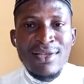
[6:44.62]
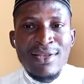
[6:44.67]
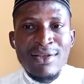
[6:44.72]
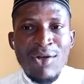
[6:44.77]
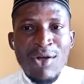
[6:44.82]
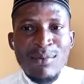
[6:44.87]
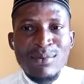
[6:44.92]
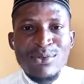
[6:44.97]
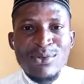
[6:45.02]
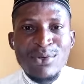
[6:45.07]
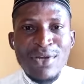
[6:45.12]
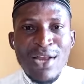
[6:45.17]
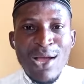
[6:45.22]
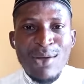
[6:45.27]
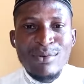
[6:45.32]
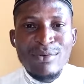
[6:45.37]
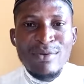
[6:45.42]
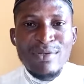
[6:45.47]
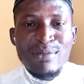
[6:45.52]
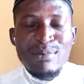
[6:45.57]
Up to now,
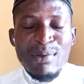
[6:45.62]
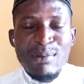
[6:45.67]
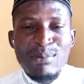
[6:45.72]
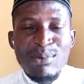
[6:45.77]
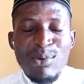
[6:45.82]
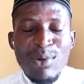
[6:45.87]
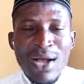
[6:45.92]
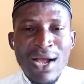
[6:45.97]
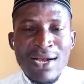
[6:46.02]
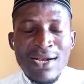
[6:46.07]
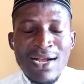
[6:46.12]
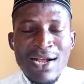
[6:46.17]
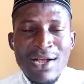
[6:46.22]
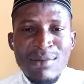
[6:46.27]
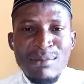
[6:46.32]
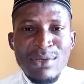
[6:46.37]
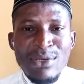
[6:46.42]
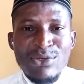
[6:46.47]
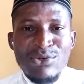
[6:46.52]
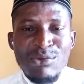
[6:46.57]
these people are
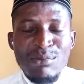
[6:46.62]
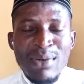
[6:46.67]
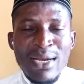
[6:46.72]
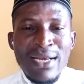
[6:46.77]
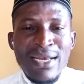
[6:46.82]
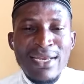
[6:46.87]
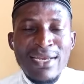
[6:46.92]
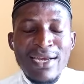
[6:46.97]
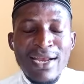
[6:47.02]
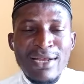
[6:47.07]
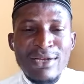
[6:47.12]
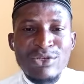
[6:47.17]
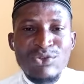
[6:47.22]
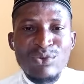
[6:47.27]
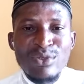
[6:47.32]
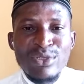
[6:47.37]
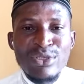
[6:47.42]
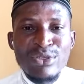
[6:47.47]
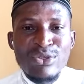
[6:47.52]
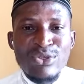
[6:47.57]
coming to Medina to
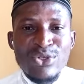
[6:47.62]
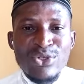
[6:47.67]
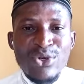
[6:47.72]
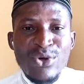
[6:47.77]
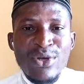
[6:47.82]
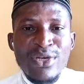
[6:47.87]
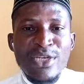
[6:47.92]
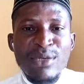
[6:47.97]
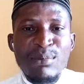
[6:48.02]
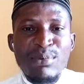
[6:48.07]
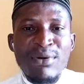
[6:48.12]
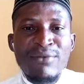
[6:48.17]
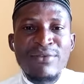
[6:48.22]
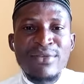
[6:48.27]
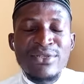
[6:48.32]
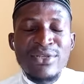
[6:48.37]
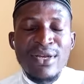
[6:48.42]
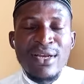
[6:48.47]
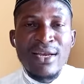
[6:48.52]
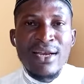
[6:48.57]
destroy the Prophet
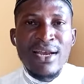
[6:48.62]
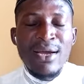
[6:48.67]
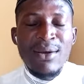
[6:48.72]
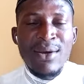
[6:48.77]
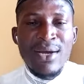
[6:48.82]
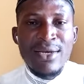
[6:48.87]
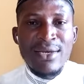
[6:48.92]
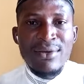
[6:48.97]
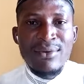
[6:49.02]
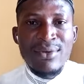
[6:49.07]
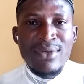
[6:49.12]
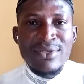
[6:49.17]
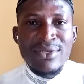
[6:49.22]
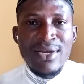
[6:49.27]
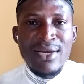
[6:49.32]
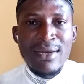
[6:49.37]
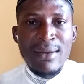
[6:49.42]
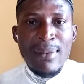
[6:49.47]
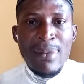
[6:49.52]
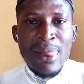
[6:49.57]
sallallahu alaihi
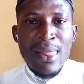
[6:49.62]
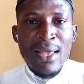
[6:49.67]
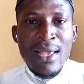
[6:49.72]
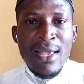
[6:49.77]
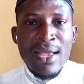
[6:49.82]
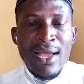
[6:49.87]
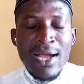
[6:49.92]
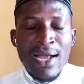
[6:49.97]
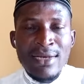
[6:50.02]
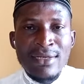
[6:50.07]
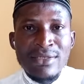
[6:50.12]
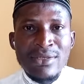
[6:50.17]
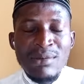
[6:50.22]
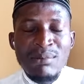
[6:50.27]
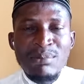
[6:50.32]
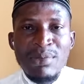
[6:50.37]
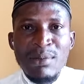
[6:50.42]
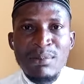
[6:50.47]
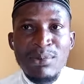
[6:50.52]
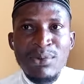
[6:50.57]
wasallam, and some
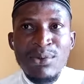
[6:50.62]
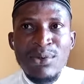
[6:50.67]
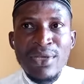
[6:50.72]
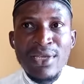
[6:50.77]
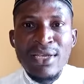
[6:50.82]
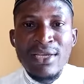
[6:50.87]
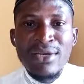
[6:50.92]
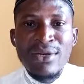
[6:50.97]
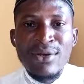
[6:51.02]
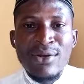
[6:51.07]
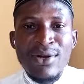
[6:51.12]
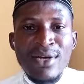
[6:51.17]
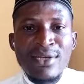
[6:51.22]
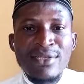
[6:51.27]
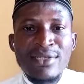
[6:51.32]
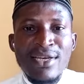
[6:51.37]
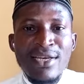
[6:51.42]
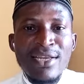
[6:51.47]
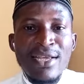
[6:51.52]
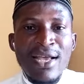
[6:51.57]
people
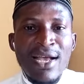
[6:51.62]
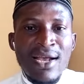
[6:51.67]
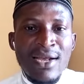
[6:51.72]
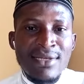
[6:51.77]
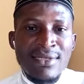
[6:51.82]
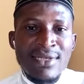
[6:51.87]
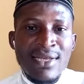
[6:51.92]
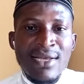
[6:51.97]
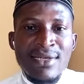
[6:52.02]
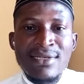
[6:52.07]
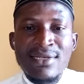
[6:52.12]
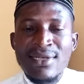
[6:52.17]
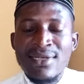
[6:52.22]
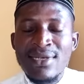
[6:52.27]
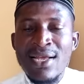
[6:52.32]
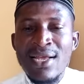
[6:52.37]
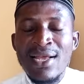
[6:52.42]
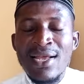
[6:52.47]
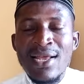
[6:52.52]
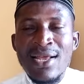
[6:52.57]
ignorantly are certain
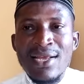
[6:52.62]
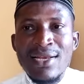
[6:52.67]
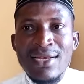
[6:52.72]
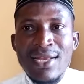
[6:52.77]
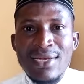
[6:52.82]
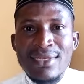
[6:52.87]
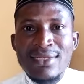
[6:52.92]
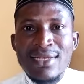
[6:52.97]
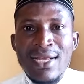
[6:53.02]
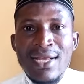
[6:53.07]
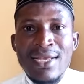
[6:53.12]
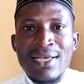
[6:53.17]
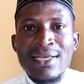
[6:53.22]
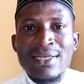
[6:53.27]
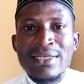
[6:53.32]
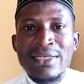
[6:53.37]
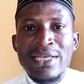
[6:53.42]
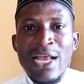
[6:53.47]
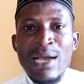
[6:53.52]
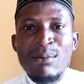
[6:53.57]
that
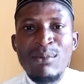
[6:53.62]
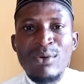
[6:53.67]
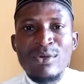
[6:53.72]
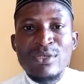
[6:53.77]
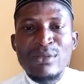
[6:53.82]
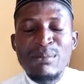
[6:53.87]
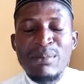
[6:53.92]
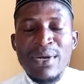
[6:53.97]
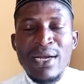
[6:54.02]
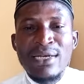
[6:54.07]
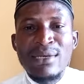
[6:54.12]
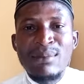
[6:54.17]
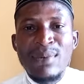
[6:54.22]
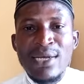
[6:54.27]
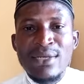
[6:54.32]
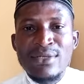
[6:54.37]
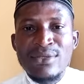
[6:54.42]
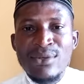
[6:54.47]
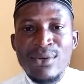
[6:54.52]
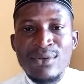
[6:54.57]
Islam was spread by
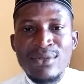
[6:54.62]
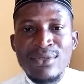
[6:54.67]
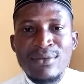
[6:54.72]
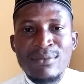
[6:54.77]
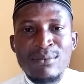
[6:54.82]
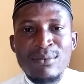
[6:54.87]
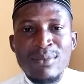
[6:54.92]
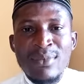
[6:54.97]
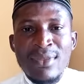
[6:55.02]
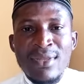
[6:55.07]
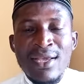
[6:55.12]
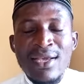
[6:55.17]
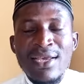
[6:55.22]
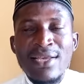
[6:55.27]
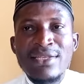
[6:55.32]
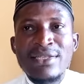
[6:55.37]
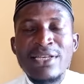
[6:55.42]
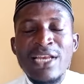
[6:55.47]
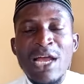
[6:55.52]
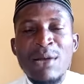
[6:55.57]
sword.
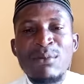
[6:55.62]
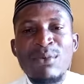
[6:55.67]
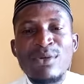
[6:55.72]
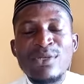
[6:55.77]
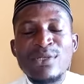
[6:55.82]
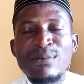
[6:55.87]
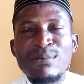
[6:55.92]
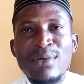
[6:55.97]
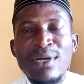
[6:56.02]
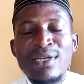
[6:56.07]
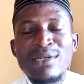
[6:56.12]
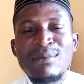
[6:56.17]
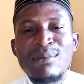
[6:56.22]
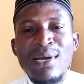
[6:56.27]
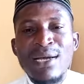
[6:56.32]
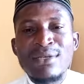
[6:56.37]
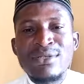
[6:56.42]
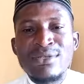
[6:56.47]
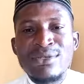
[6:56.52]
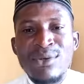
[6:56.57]
Islam was spread
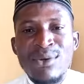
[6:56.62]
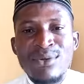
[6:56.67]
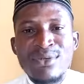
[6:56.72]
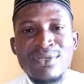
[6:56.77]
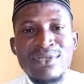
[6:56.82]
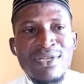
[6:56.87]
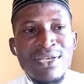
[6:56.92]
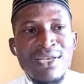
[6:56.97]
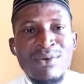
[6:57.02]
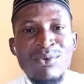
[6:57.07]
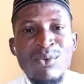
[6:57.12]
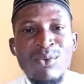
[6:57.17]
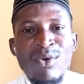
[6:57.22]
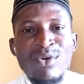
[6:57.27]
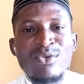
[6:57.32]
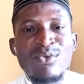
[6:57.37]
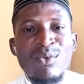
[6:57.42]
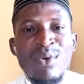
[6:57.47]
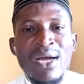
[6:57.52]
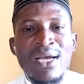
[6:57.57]
by sword in
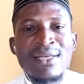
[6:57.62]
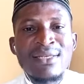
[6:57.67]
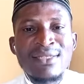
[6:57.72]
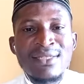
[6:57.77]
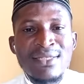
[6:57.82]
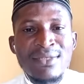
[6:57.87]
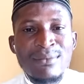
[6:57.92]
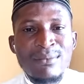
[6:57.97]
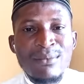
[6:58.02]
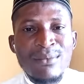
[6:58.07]
what wise?